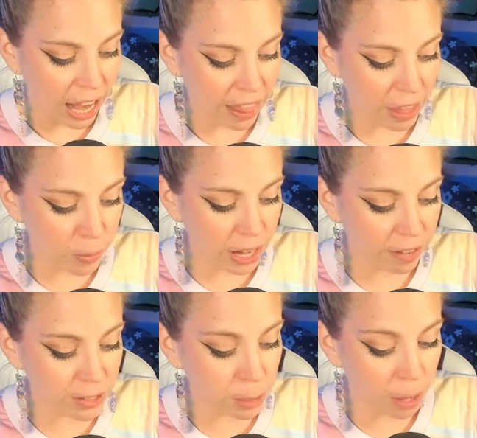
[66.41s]
And then we
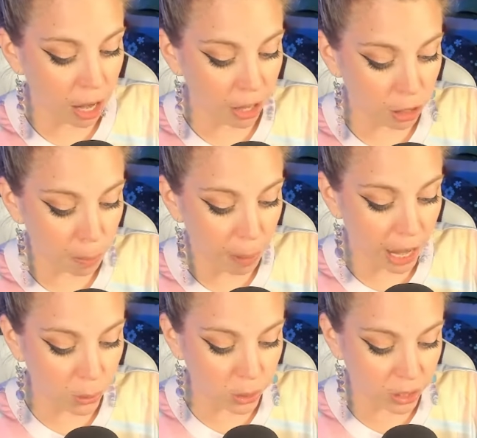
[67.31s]
have some other
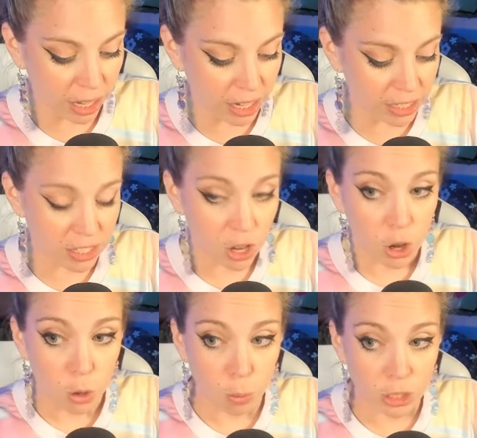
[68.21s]
power lines,
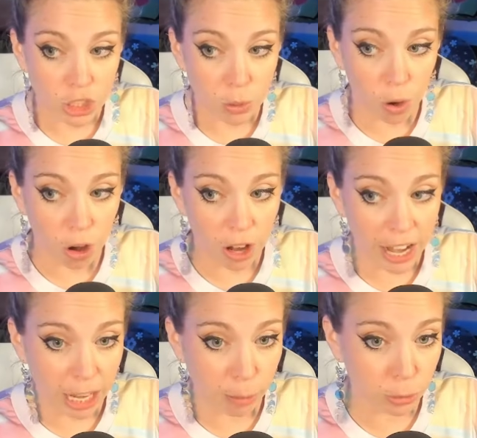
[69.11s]
which you are
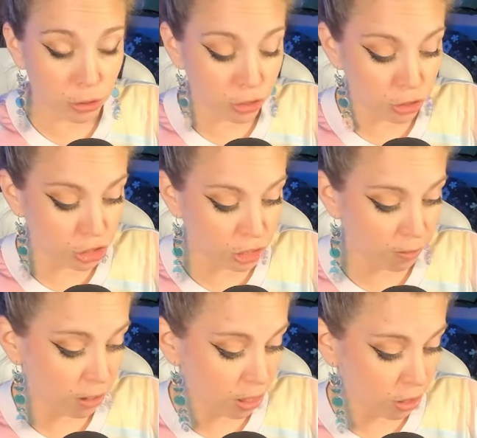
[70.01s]
able to
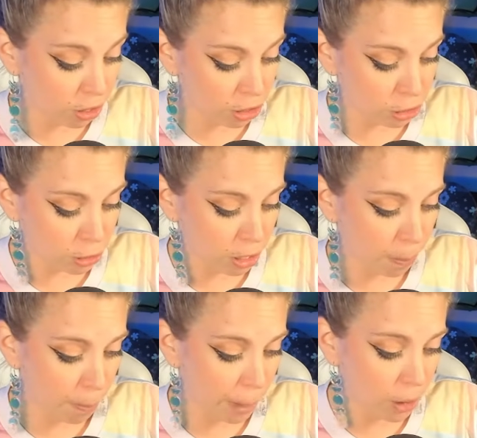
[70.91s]
shift the large
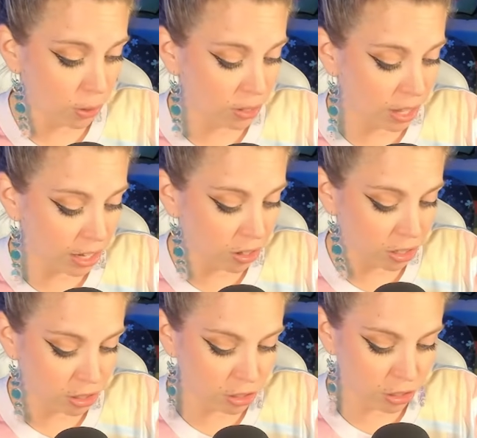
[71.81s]
power line
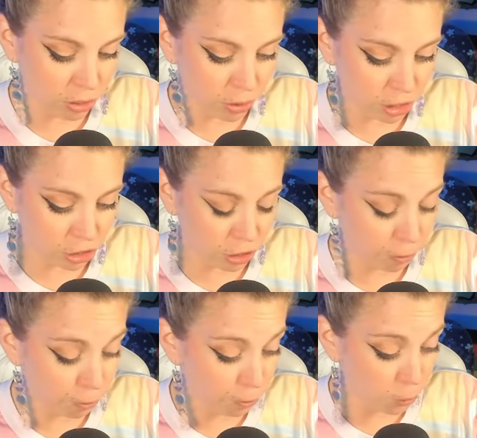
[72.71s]
onto a
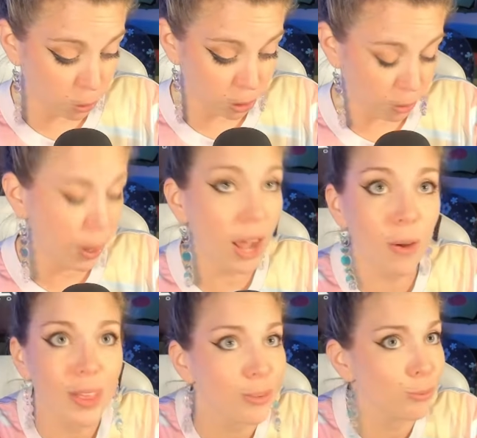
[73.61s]
shift 4.
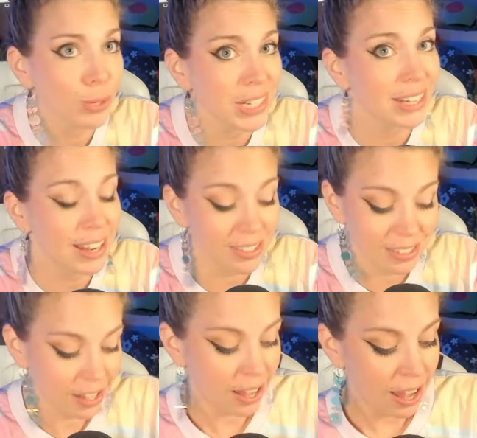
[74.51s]
Wow, that's really nice.